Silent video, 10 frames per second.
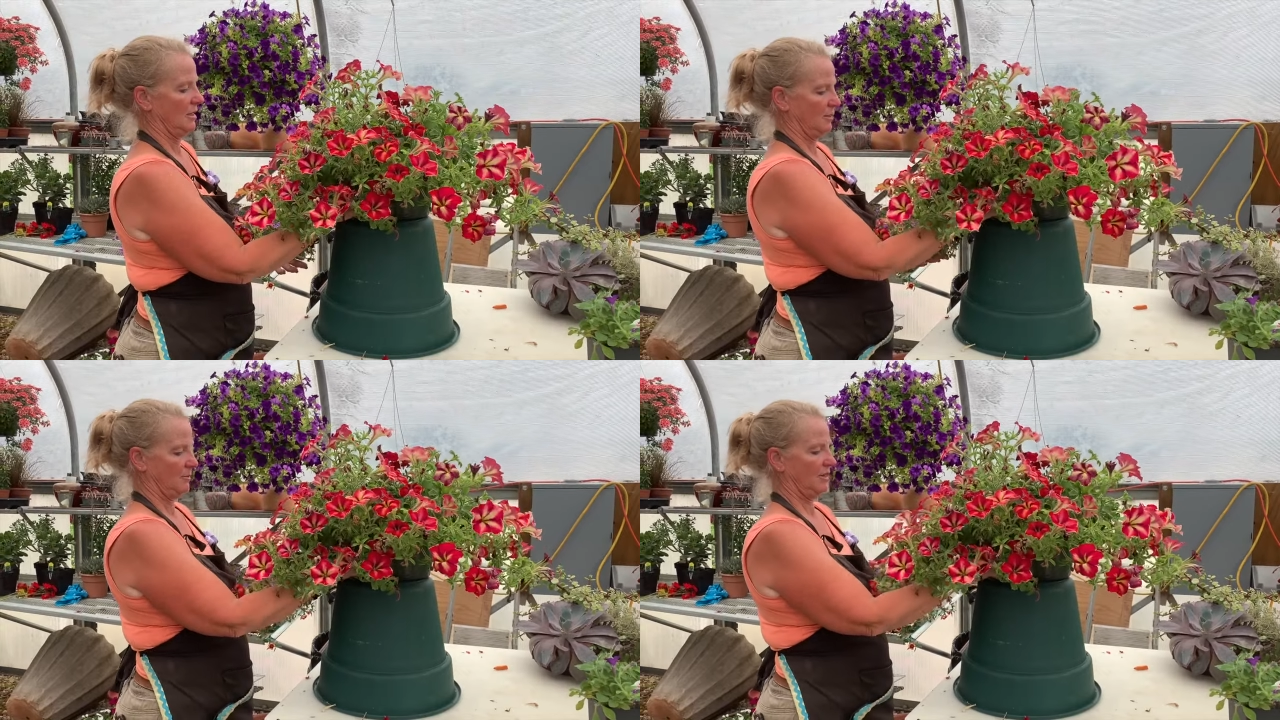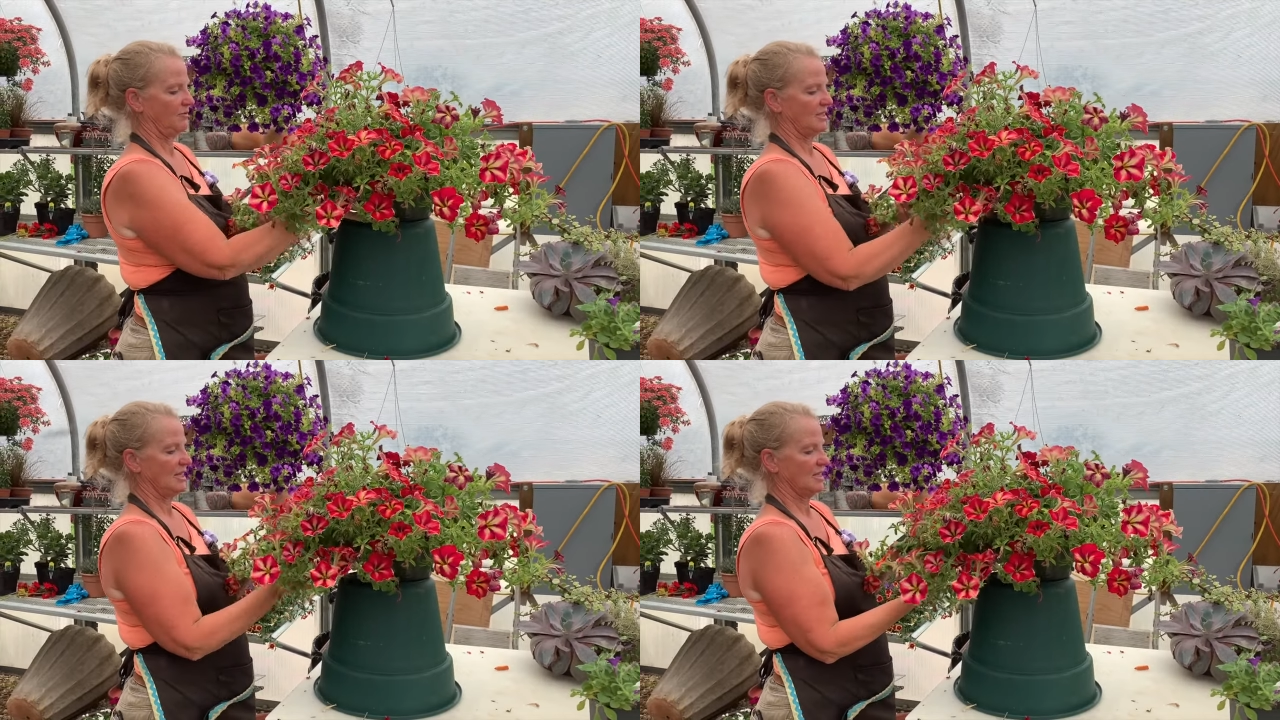I'm gonna
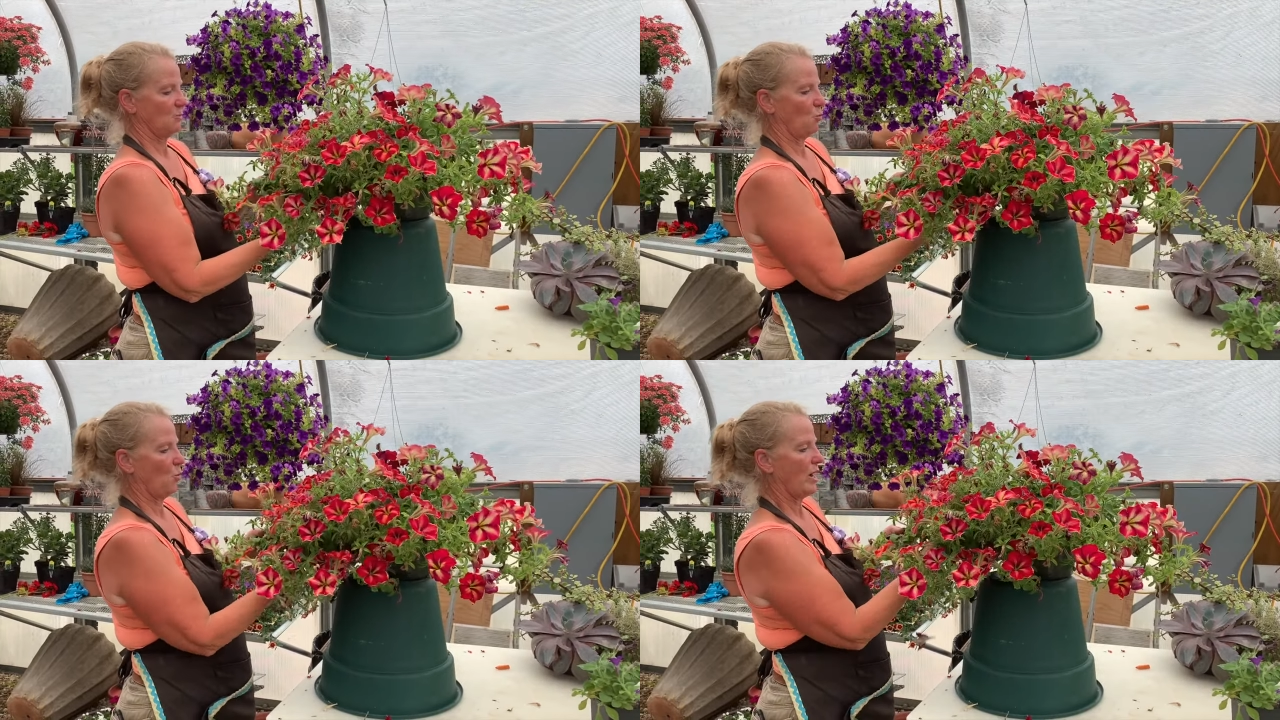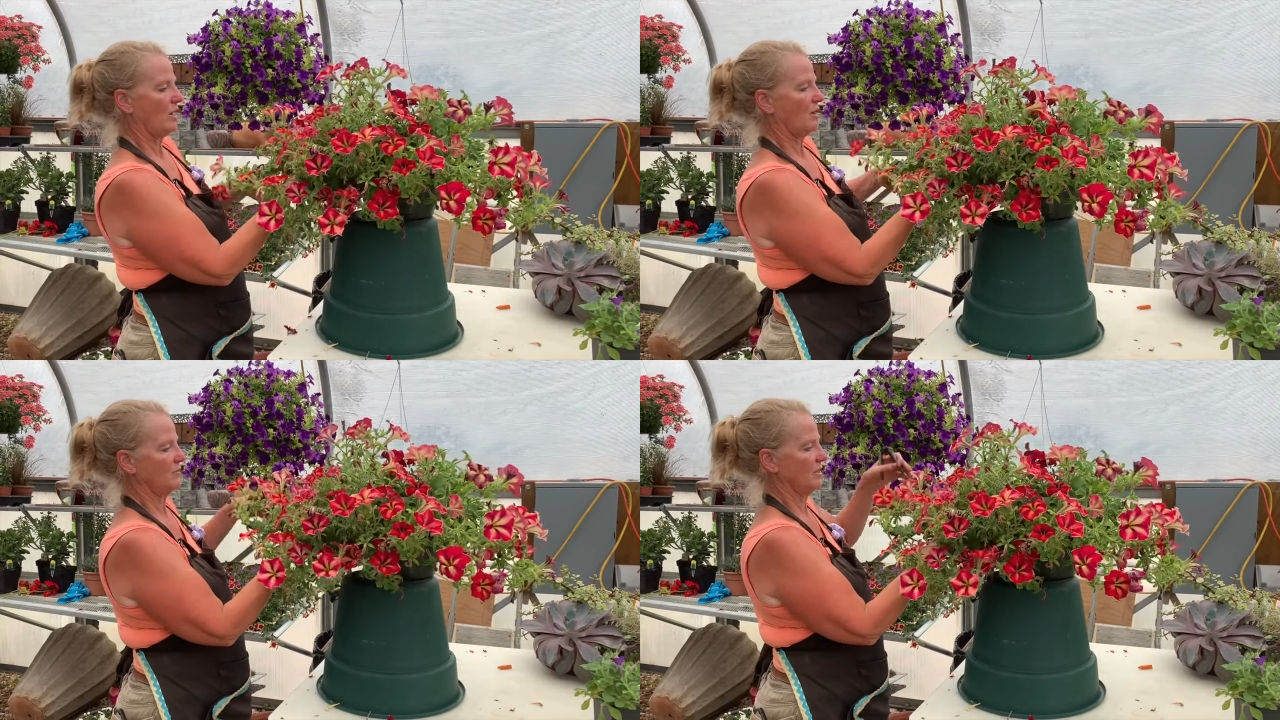have to take some weight
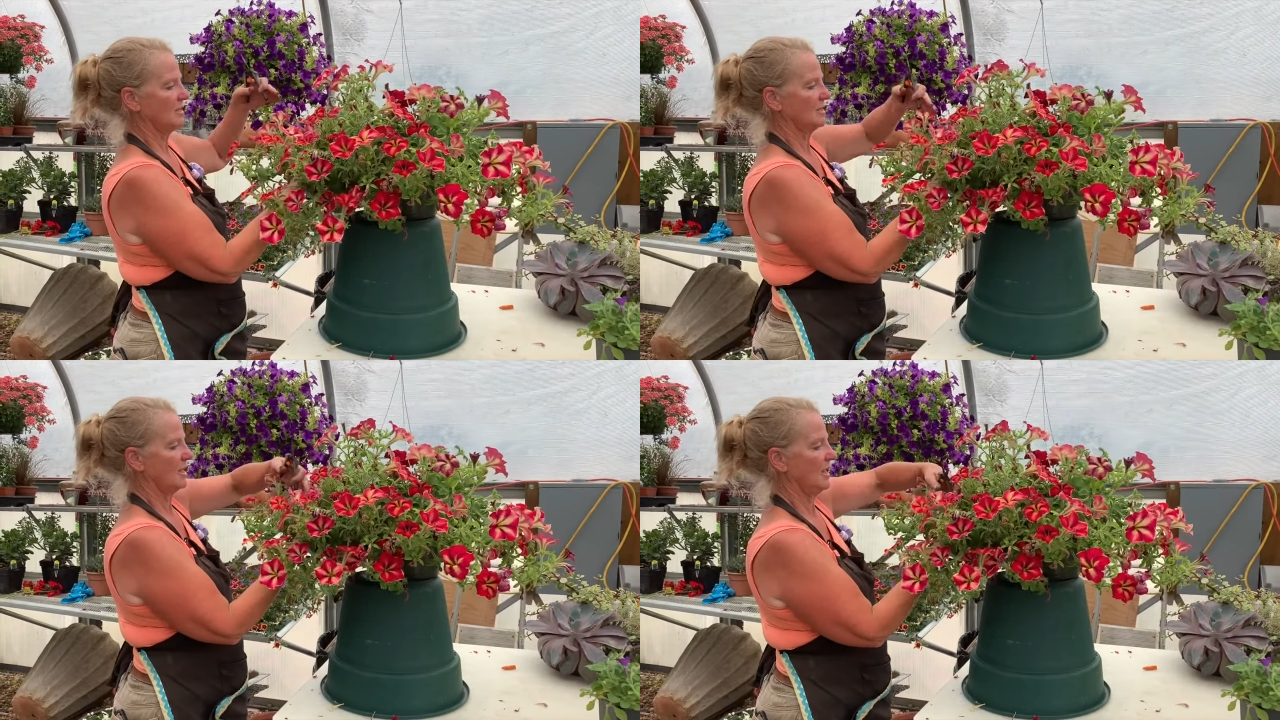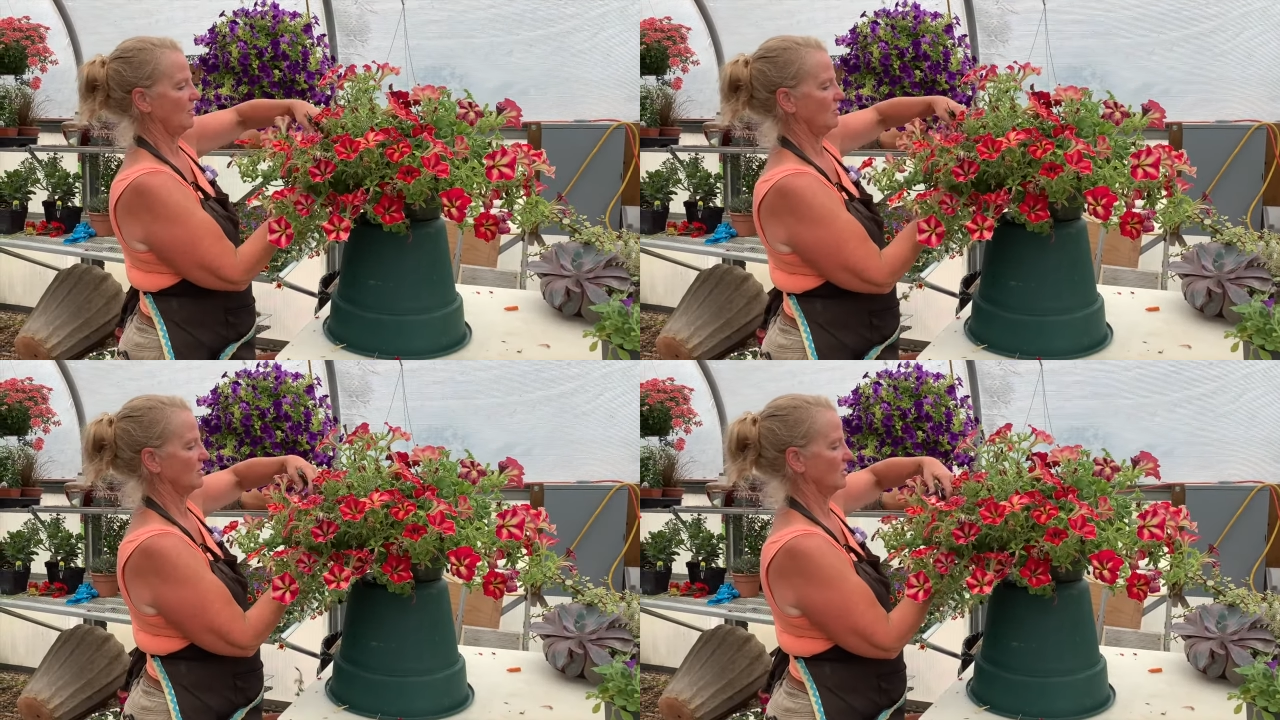off of this side
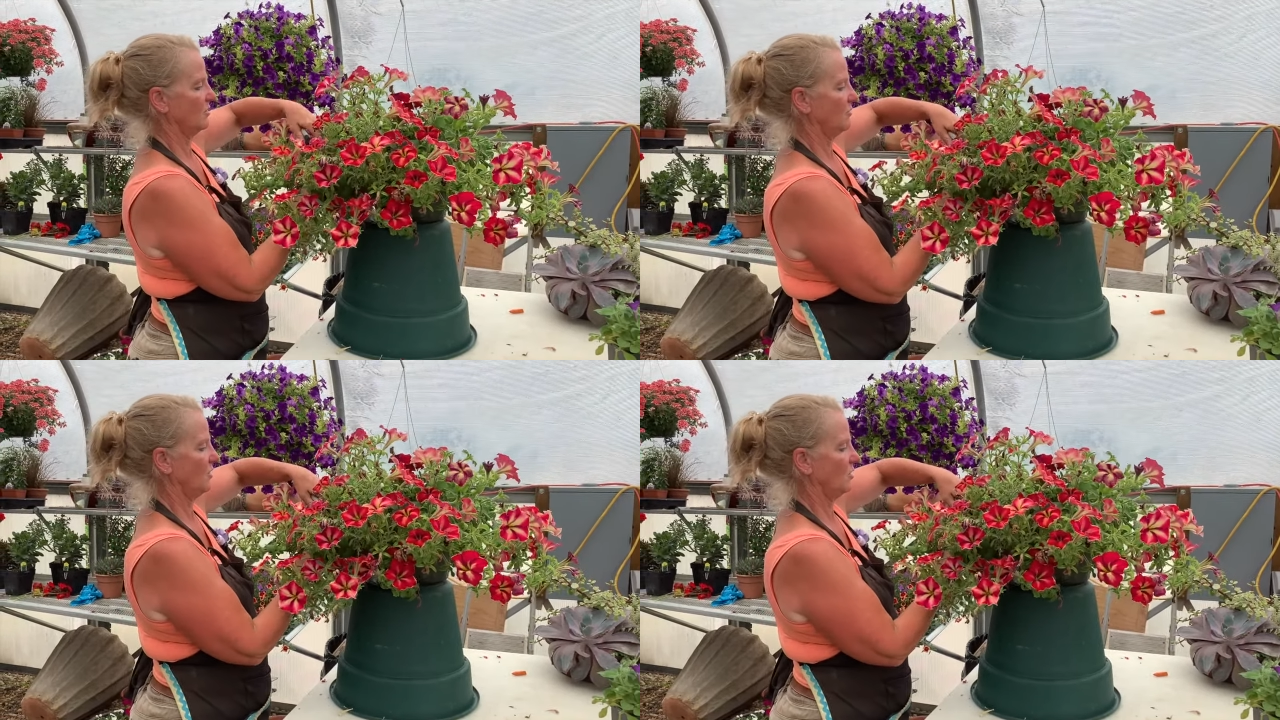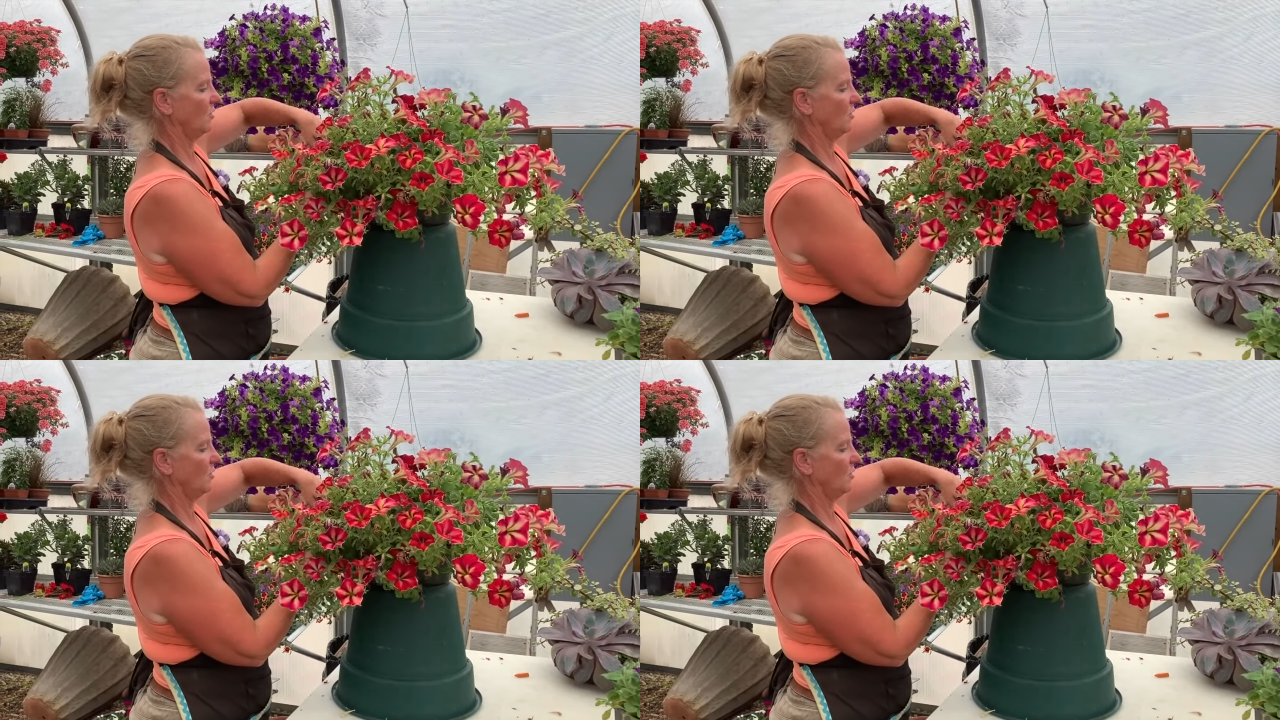or it's gonna fall